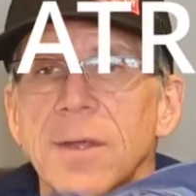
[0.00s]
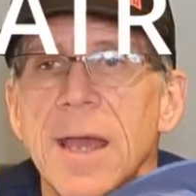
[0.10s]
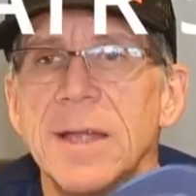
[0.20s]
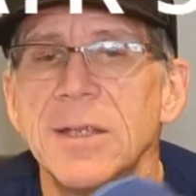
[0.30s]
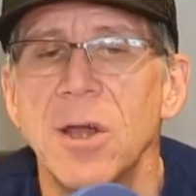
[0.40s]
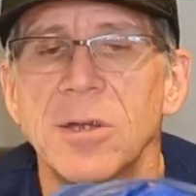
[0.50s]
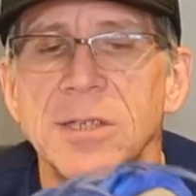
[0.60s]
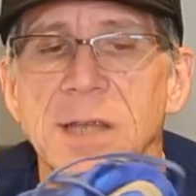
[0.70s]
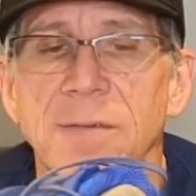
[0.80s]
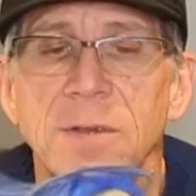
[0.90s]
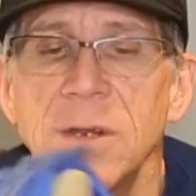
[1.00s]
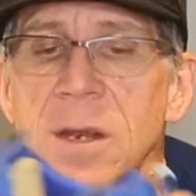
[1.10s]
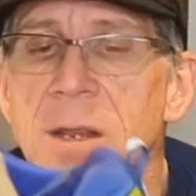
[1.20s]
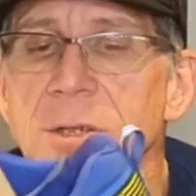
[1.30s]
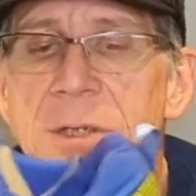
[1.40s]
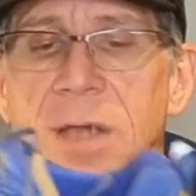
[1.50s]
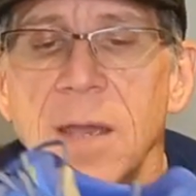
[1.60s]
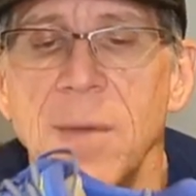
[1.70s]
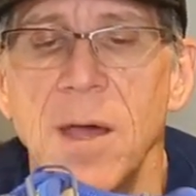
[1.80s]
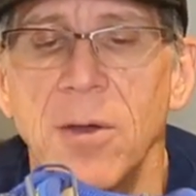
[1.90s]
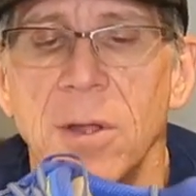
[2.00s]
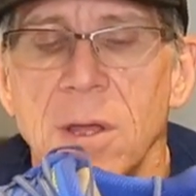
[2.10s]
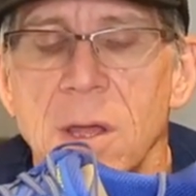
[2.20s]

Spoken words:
ATR 7 just came out.